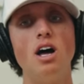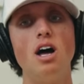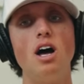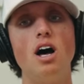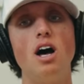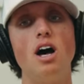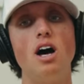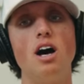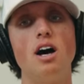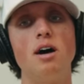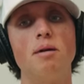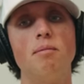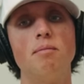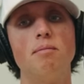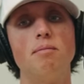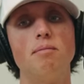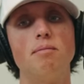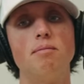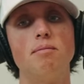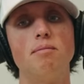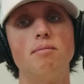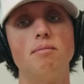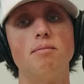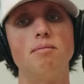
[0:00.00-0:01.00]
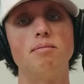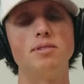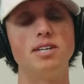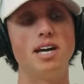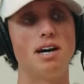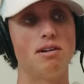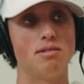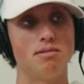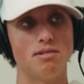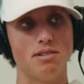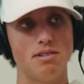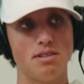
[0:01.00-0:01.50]
Um,
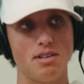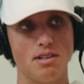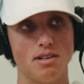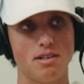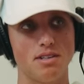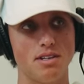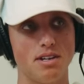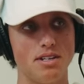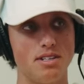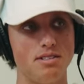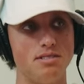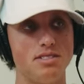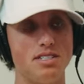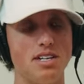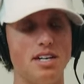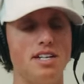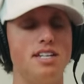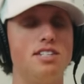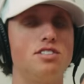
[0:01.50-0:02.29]
yeah, like like you said,